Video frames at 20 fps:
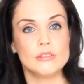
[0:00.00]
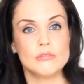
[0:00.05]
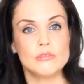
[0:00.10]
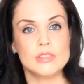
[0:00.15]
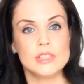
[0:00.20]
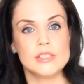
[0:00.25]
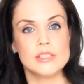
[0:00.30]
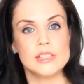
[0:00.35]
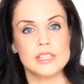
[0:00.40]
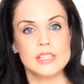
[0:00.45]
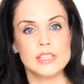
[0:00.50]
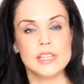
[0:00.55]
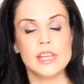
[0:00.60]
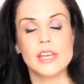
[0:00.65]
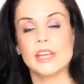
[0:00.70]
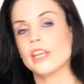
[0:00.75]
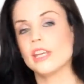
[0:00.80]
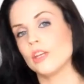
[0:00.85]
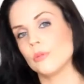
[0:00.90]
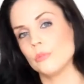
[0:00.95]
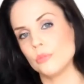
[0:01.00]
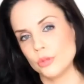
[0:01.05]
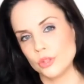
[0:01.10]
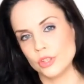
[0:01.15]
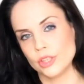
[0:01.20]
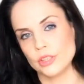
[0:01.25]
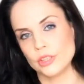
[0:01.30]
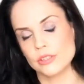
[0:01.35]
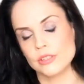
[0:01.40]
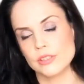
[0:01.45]
the Reseed hair care
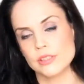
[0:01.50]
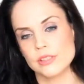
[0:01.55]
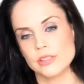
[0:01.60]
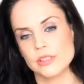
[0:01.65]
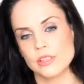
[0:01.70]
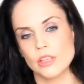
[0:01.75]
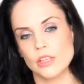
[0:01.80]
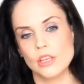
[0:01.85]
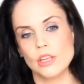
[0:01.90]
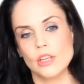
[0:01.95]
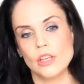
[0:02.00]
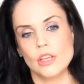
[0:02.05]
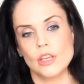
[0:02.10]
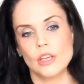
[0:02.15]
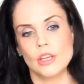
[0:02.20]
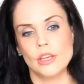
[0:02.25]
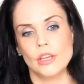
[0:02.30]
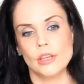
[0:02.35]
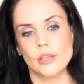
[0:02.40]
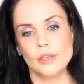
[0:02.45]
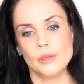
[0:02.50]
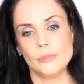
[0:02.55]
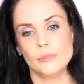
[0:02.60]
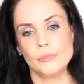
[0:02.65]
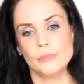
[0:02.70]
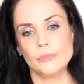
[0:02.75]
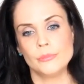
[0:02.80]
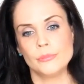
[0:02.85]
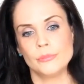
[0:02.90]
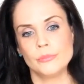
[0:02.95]
products. I
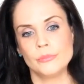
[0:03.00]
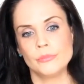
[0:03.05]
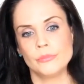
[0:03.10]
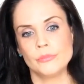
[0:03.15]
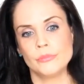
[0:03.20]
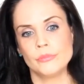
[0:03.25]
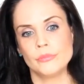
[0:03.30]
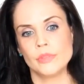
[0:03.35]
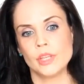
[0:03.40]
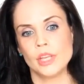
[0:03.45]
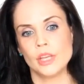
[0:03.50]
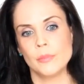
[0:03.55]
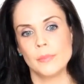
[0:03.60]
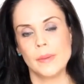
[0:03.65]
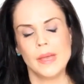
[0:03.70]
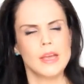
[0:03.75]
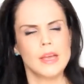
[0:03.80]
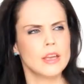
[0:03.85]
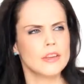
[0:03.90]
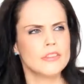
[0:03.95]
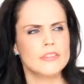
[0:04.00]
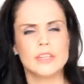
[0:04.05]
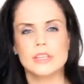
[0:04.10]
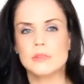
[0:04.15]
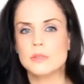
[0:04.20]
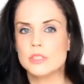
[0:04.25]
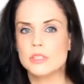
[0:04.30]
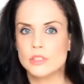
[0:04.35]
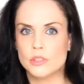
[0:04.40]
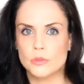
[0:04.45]
think
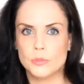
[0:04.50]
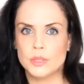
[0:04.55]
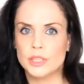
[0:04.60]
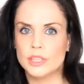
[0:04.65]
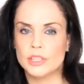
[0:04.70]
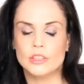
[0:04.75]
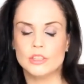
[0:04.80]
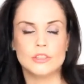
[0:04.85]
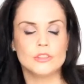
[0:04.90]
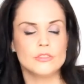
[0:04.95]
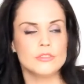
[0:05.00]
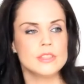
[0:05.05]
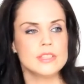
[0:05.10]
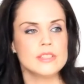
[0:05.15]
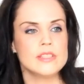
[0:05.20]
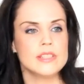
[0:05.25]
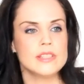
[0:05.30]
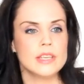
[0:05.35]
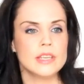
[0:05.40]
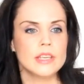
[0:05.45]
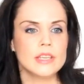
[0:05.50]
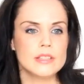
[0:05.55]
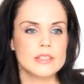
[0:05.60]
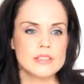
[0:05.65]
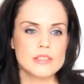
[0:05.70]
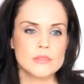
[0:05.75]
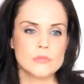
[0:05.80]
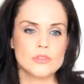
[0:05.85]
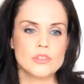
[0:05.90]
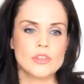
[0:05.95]
it was at the beginning of this year
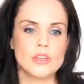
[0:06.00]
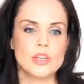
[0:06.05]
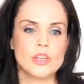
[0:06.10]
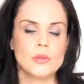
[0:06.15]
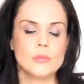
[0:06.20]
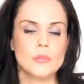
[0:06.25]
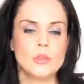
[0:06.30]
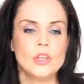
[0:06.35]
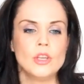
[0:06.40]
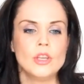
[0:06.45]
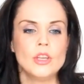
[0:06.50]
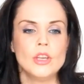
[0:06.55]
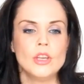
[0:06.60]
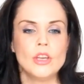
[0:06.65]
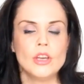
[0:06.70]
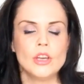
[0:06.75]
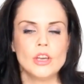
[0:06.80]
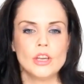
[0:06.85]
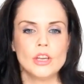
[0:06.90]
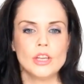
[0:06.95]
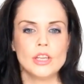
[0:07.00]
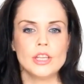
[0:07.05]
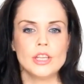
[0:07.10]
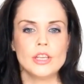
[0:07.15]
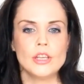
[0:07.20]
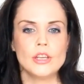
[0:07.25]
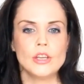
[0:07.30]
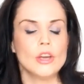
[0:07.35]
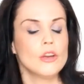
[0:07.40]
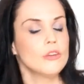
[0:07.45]
sometime,
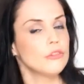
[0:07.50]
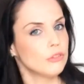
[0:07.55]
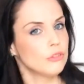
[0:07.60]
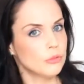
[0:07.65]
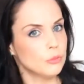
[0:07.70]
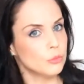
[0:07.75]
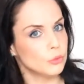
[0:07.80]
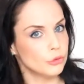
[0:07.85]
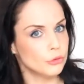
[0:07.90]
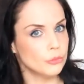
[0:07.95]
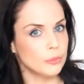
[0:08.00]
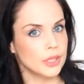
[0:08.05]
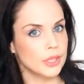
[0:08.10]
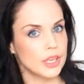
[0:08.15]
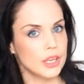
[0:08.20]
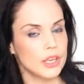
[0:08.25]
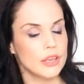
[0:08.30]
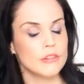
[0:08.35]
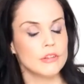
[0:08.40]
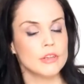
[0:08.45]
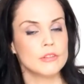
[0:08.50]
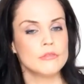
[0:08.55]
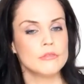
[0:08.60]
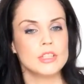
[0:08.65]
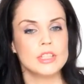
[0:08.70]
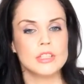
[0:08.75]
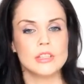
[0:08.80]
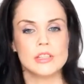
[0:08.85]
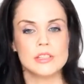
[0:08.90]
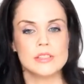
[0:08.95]
after I'd washed my hair, I
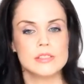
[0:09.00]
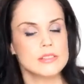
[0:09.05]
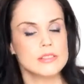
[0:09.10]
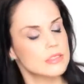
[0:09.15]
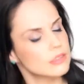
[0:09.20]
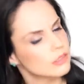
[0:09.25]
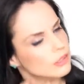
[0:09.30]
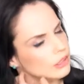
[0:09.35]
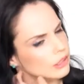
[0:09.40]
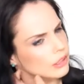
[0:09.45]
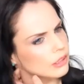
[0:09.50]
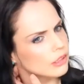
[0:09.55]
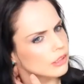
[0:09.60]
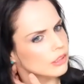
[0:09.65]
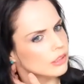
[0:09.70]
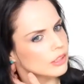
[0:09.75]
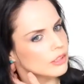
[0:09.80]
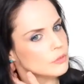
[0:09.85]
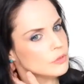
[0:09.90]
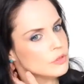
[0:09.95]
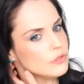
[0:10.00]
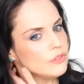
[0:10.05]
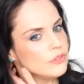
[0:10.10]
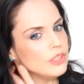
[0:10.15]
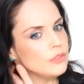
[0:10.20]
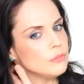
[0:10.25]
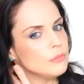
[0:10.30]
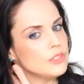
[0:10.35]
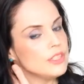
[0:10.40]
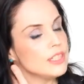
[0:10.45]
realised it was
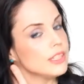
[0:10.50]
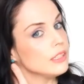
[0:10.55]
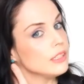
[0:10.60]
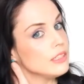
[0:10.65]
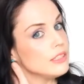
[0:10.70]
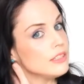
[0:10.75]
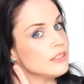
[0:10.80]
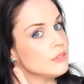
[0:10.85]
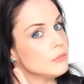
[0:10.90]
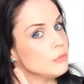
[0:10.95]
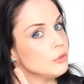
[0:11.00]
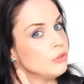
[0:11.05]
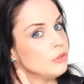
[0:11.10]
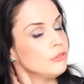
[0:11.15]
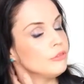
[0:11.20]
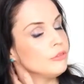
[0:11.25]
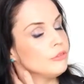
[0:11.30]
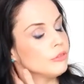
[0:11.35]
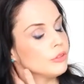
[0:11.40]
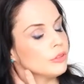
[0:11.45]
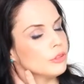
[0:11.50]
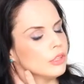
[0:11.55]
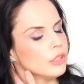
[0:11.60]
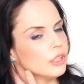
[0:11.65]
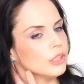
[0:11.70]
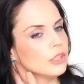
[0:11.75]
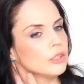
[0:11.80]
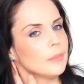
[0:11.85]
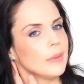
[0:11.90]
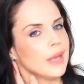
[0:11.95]
feeling particularly smooth
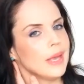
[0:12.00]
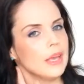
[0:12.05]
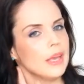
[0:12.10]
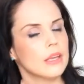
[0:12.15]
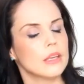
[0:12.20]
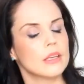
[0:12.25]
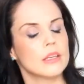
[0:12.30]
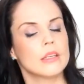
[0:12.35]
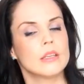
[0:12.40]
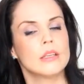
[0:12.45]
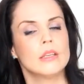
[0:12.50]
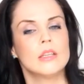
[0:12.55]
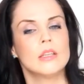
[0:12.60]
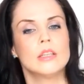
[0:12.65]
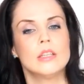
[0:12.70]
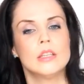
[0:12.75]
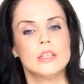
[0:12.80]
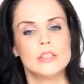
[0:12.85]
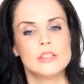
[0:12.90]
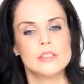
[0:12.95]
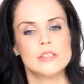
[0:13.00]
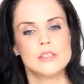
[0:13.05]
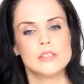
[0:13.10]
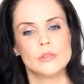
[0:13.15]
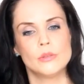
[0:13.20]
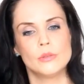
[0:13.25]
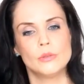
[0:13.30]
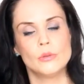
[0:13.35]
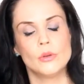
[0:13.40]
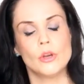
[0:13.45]
at the back.
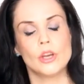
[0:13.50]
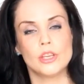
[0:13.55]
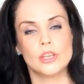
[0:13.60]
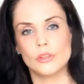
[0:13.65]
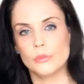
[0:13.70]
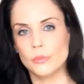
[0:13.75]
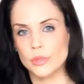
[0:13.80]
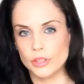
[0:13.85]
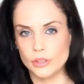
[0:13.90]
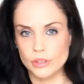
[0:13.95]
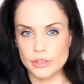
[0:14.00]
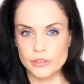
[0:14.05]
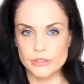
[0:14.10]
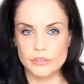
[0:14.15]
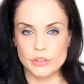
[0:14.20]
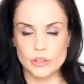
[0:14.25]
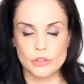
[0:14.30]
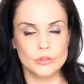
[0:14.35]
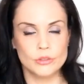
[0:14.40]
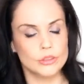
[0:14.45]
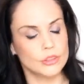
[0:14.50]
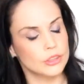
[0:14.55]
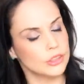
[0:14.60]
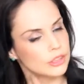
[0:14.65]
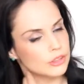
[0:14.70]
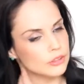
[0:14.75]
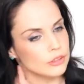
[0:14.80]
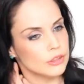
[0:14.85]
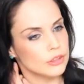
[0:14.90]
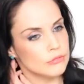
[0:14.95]
So I got my iPhone and
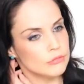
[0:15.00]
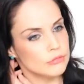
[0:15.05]
I